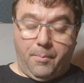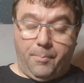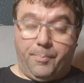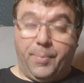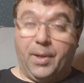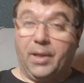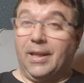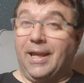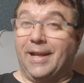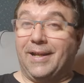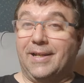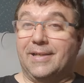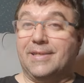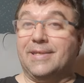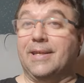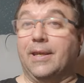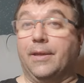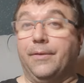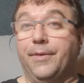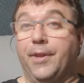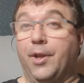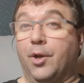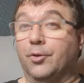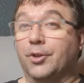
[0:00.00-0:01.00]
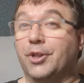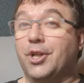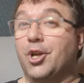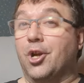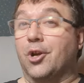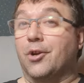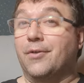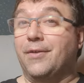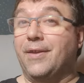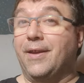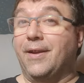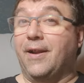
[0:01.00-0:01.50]
But like I said, the only
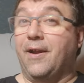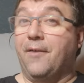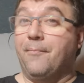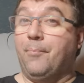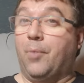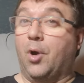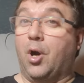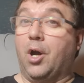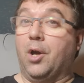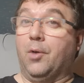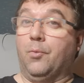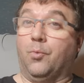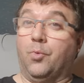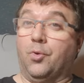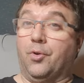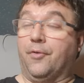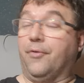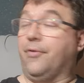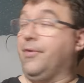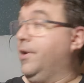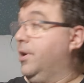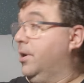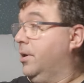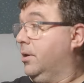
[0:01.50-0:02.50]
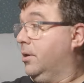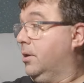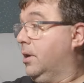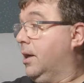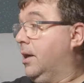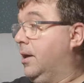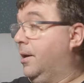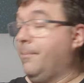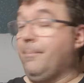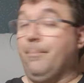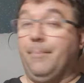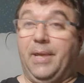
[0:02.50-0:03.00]
yarn that I bought were the
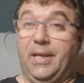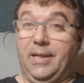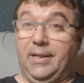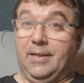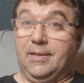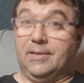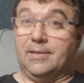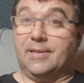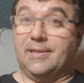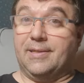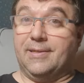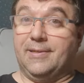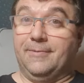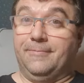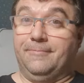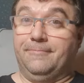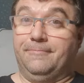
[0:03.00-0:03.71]
um, minis.